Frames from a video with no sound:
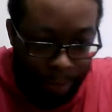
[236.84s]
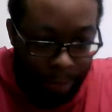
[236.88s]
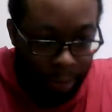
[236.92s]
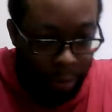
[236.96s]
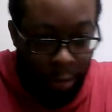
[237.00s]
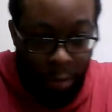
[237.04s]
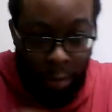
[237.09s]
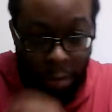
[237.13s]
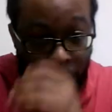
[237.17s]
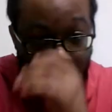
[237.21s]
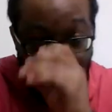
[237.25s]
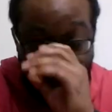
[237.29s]

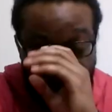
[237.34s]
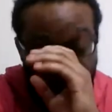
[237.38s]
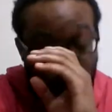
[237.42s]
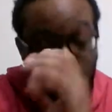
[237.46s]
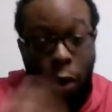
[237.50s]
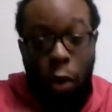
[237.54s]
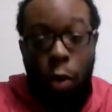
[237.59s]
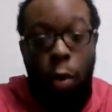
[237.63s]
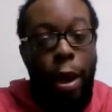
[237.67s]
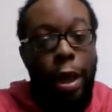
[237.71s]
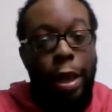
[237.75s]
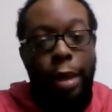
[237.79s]
There's
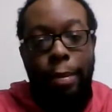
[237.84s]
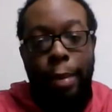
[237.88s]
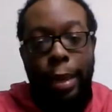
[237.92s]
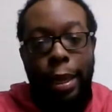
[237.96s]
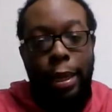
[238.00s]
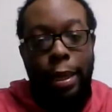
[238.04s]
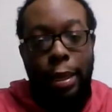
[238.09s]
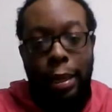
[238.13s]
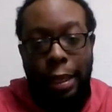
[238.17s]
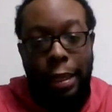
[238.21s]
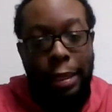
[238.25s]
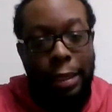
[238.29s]
no way,
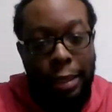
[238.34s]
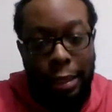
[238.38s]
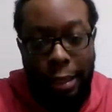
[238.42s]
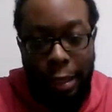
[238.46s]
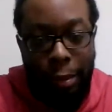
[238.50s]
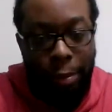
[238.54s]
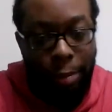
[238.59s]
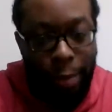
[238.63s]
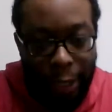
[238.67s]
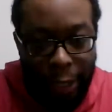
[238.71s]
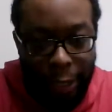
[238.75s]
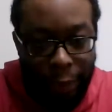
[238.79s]
man. This is
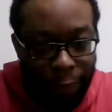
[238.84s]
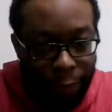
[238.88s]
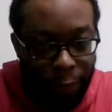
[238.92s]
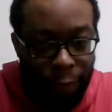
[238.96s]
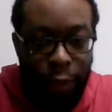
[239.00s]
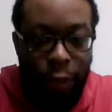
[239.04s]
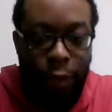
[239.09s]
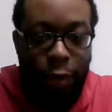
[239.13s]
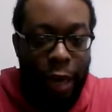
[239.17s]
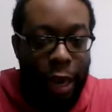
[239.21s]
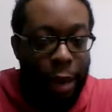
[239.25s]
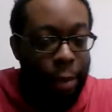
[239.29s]
completely full
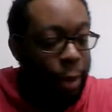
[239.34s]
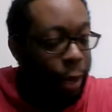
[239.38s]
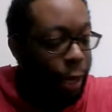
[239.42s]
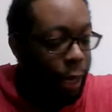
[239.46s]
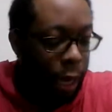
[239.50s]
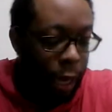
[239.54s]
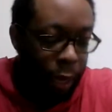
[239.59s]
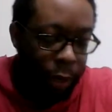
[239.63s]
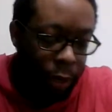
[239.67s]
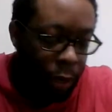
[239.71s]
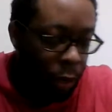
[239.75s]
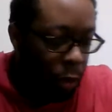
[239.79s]
of crap, man.
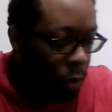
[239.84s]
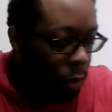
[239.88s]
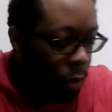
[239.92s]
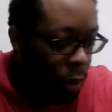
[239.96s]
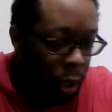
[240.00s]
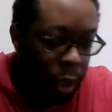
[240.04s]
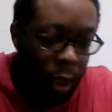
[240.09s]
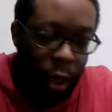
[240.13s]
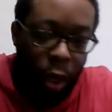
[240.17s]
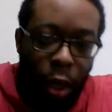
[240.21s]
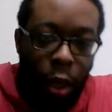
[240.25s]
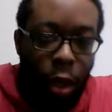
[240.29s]
Y'all know,
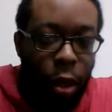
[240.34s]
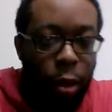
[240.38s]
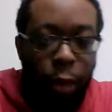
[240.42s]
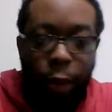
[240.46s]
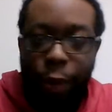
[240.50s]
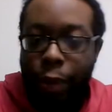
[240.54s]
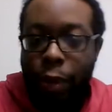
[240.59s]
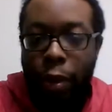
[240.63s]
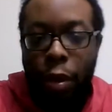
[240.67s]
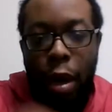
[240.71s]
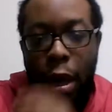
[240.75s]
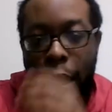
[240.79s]

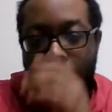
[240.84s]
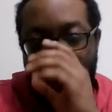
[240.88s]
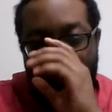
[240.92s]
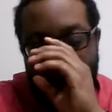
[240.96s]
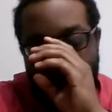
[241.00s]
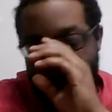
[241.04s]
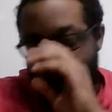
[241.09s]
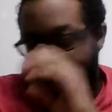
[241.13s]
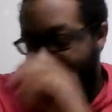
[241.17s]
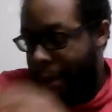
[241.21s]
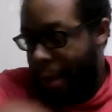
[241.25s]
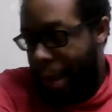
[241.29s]

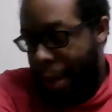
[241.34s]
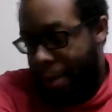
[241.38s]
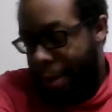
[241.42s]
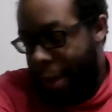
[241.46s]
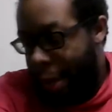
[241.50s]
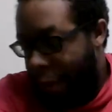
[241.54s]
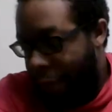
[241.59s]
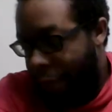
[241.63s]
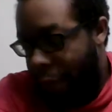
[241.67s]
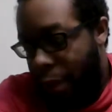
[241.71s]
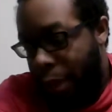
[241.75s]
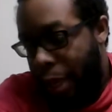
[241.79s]
I'm
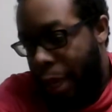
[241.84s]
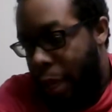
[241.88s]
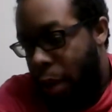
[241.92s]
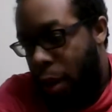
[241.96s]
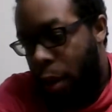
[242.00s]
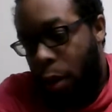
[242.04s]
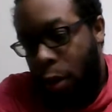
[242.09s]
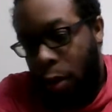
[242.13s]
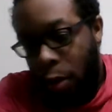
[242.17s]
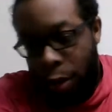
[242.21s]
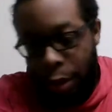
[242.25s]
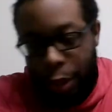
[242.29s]
never like,
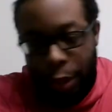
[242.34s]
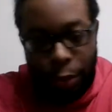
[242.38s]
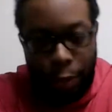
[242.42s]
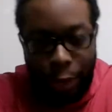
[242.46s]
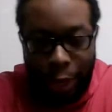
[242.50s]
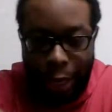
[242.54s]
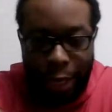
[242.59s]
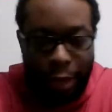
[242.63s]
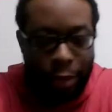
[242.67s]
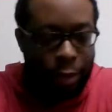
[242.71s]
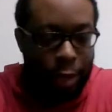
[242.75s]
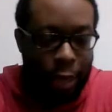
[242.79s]
oh, the
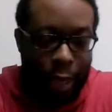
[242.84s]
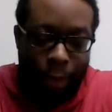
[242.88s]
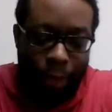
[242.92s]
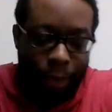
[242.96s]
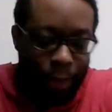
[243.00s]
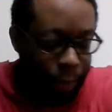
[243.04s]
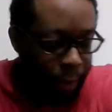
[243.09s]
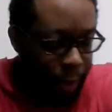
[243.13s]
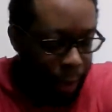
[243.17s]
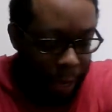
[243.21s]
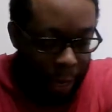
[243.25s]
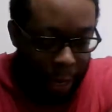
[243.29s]
refs.
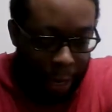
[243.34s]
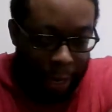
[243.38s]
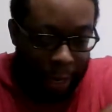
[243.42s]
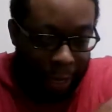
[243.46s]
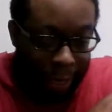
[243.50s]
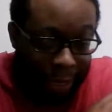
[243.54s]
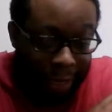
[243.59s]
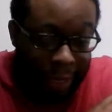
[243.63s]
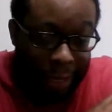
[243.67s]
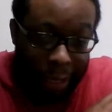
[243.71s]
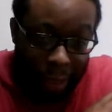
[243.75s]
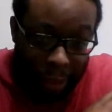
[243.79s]

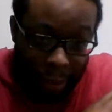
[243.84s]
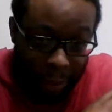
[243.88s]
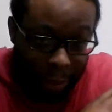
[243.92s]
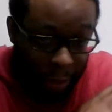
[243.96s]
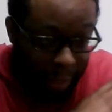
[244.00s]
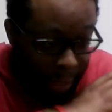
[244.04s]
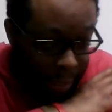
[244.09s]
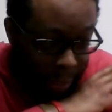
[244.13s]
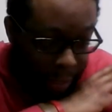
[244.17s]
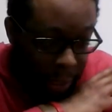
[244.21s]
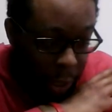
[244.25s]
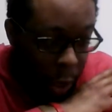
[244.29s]
This
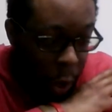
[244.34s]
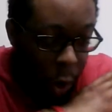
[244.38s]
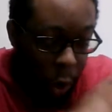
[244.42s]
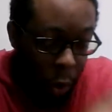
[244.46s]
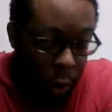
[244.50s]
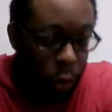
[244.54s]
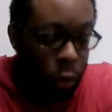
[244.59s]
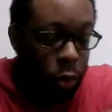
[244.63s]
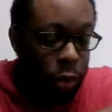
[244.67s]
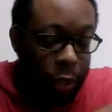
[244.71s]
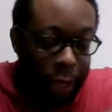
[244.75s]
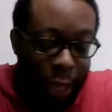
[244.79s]
is the
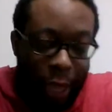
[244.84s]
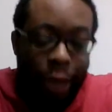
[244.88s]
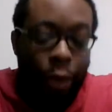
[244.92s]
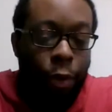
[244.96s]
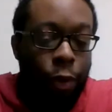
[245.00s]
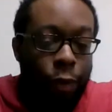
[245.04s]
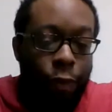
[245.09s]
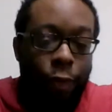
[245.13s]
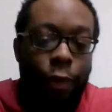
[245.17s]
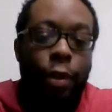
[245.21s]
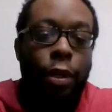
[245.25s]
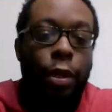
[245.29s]
whole thing was
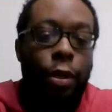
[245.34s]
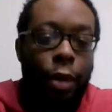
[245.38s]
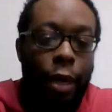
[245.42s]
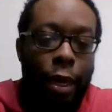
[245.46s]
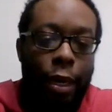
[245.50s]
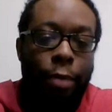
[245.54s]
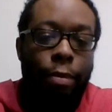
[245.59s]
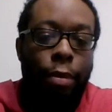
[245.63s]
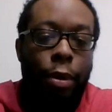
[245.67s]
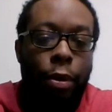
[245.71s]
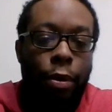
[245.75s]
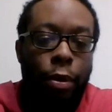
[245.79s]
full of
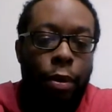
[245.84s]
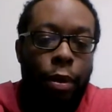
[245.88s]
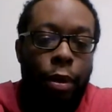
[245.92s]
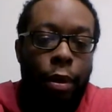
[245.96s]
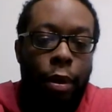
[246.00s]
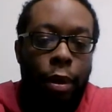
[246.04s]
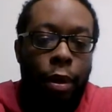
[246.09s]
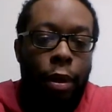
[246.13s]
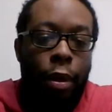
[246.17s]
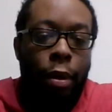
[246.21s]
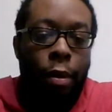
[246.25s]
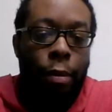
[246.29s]
crap, bro.
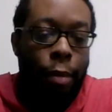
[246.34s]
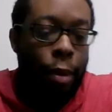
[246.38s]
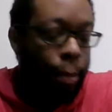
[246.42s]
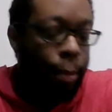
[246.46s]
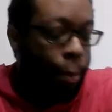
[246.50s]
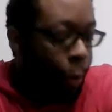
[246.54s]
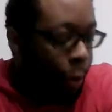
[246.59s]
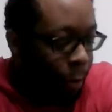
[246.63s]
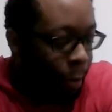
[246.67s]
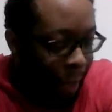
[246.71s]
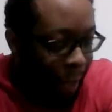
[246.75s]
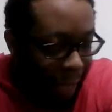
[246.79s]
My
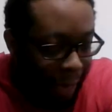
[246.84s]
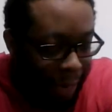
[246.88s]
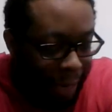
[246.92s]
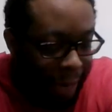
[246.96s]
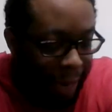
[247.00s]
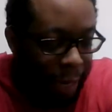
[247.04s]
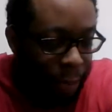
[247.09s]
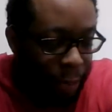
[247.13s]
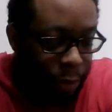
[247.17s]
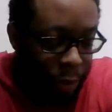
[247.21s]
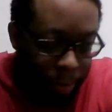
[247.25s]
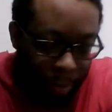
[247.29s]
boy Matty
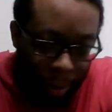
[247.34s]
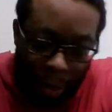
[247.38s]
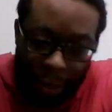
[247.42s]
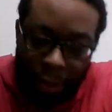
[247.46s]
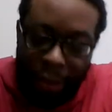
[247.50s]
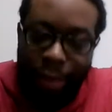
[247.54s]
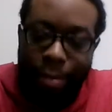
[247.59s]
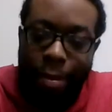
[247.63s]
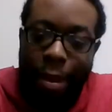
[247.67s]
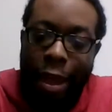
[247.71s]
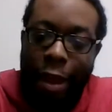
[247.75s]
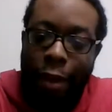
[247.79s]
Ice was
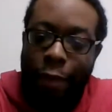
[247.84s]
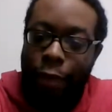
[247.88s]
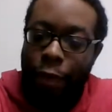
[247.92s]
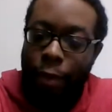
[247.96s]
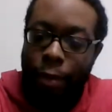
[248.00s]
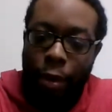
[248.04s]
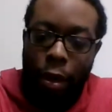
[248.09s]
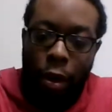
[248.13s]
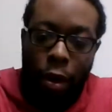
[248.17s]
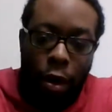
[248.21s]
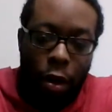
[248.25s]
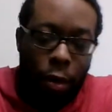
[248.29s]
bouncing back from
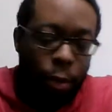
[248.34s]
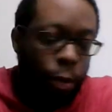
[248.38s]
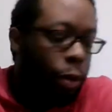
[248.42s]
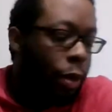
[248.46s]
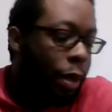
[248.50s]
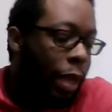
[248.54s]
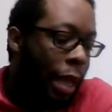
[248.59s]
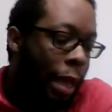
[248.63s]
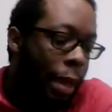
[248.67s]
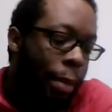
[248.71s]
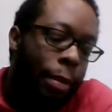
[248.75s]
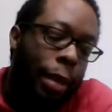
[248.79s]
the horrible
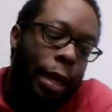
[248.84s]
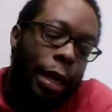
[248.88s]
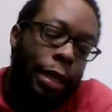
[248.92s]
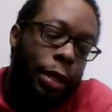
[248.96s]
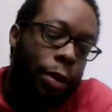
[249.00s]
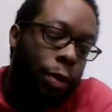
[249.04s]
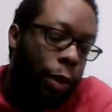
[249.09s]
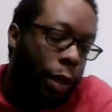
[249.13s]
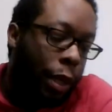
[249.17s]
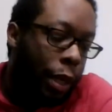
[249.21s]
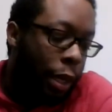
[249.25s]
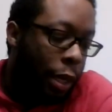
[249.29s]
game last
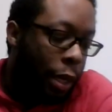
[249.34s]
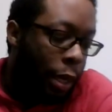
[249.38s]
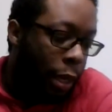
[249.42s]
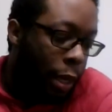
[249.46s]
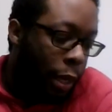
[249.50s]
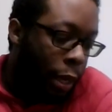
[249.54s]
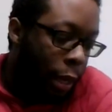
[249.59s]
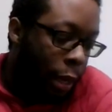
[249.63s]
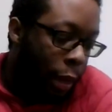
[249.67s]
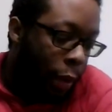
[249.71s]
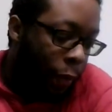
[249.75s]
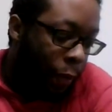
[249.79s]
week,
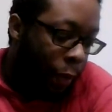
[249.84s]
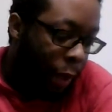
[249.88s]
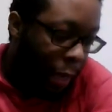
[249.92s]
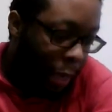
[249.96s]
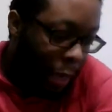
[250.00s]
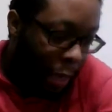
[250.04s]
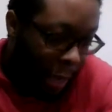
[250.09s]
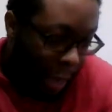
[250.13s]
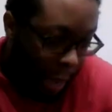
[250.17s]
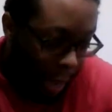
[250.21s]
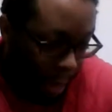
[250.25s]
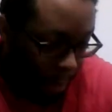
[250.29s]
and
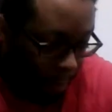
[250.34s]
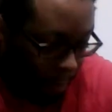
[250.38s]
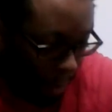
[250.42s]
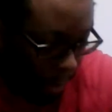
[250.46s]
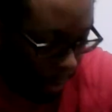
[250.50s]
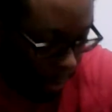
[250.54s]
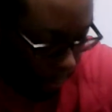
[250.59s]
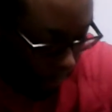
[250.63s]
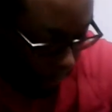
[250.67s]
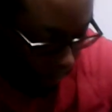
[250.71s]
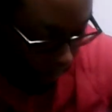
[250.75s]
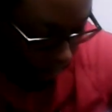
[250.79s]
he came
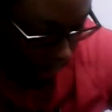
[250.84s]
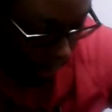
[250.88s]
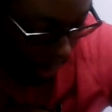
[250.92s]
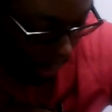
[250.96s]
out